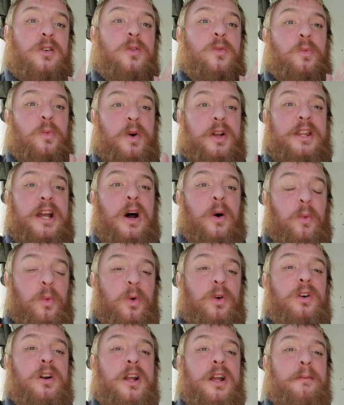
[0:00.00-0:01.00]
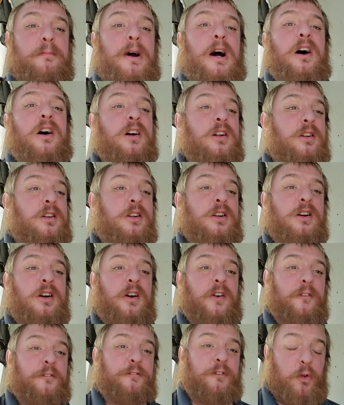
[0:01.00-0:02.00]
without worrying about
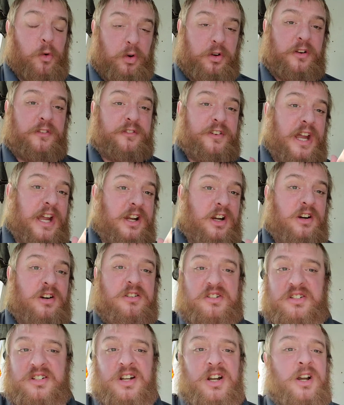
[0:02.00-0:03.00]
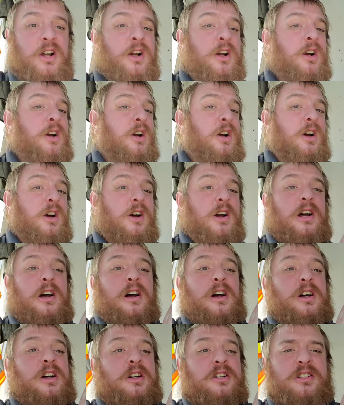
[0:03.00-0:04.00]
foreign invaders,
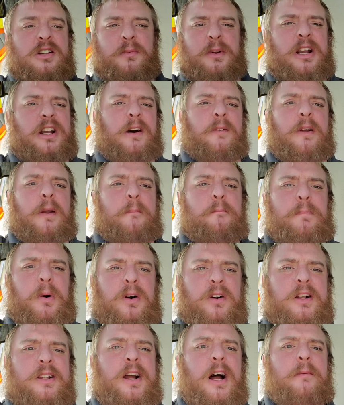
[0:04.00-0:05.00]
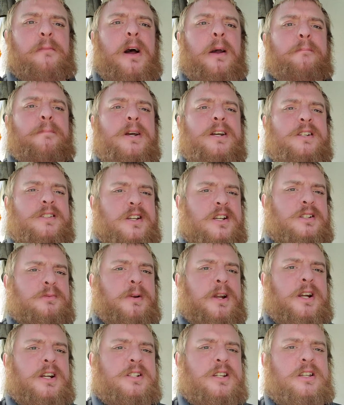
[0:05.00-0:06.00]
somebody coming burning down my business
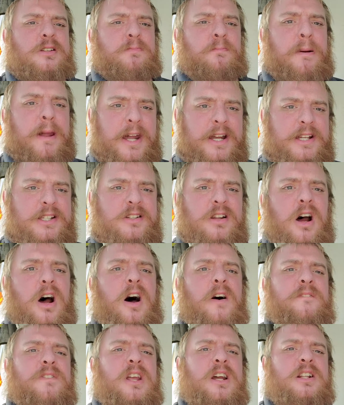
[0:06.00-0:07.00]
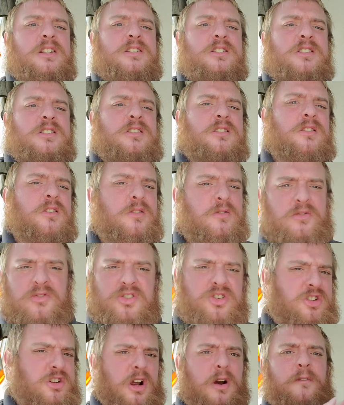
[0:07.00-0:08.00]
because he's pissed off that
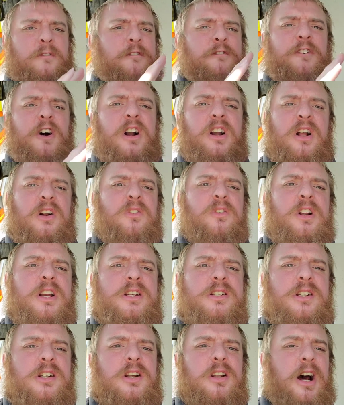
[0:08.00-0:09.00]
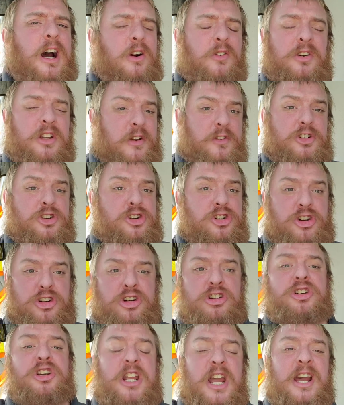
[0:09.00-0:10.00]
some fucking reason. I don't give a
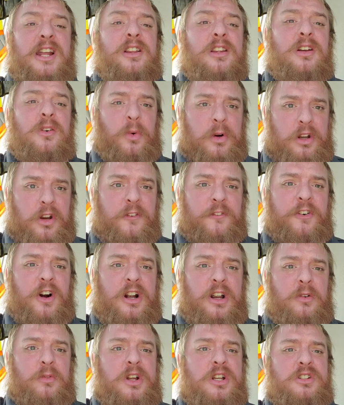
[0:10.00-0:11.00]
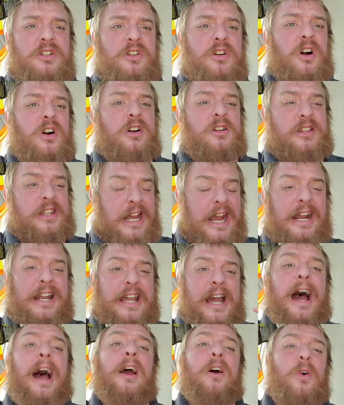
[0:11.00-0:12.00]
shit what your fucking reasons are. That
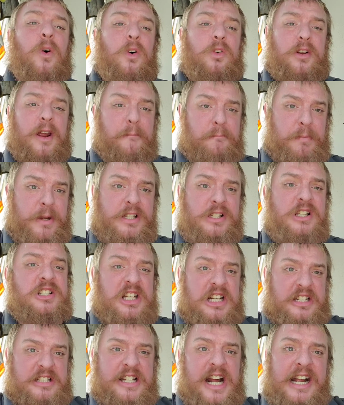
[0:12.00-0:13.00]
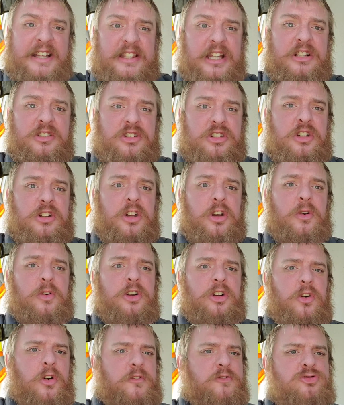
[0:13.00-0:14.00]
guy who owned that business did nothing to you.
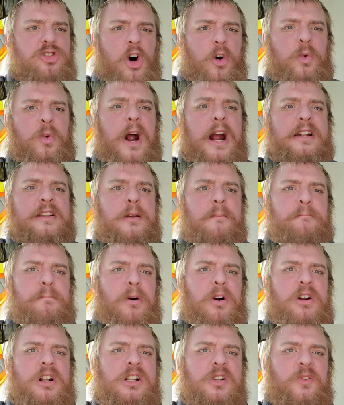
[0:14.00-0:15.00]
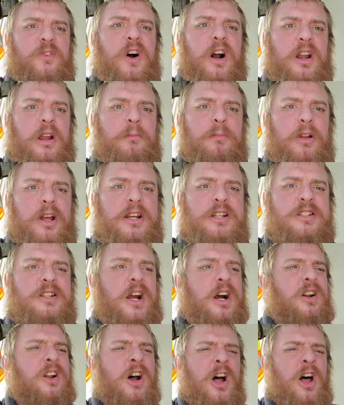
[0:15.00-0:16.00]
You have no right to burn his fucking place
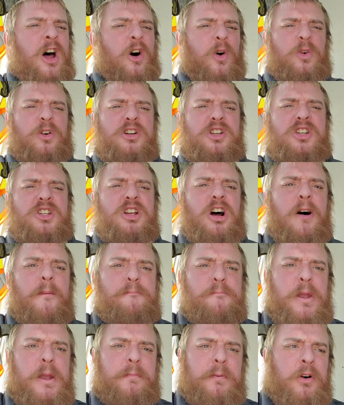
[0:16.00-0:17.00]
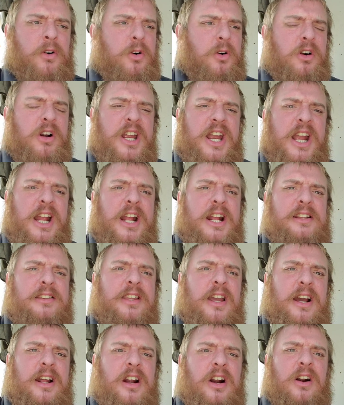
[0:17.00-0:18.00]
down or assault people who are eating
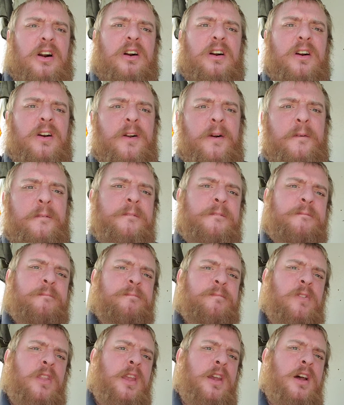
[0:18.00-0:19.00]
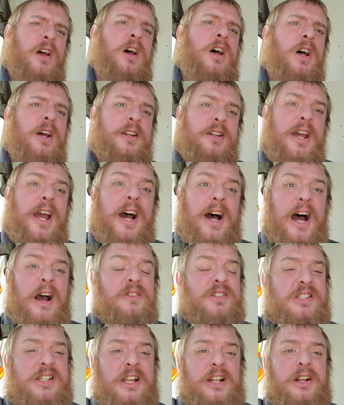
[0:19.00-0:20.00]
dinner. Yeah,
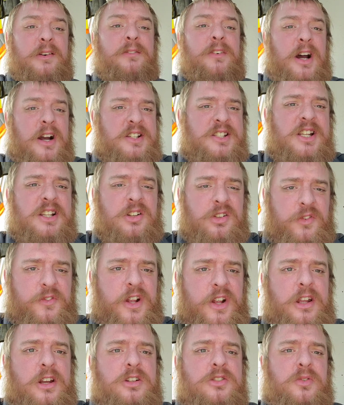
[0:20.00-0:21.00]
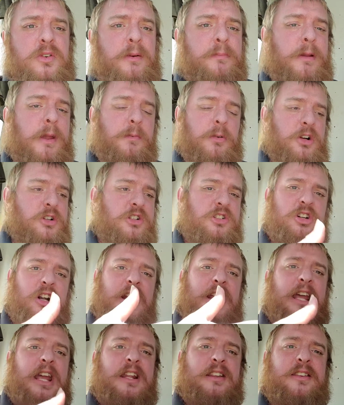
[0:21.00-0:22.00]
I've seen him. I've seen those videos where the people are just trying
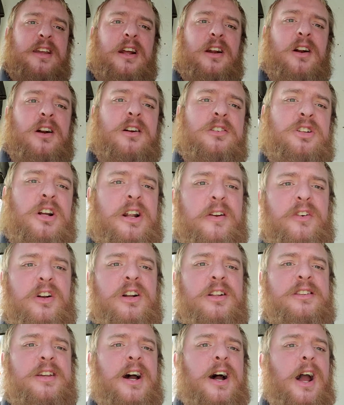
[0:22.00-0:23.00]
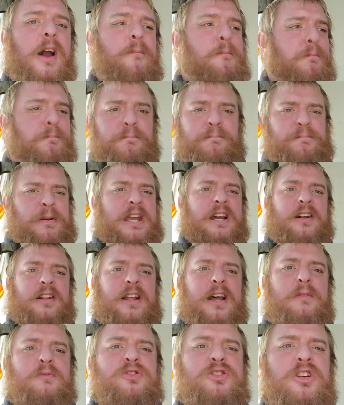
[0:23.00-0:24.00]
to eat dinner, trying to have a good time.
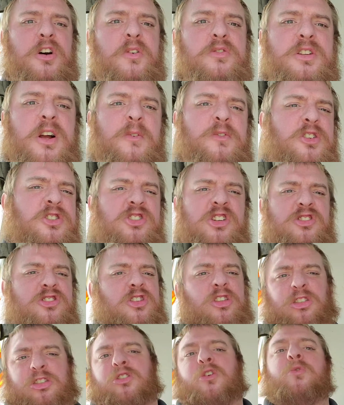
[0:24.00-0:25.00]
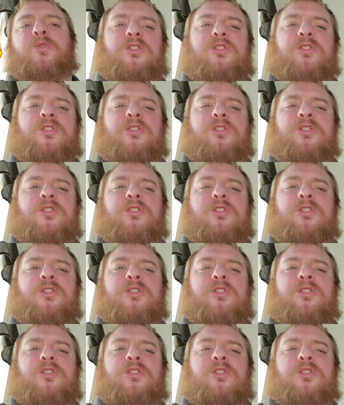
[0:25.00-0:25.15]
BLM shows up and just starts throwing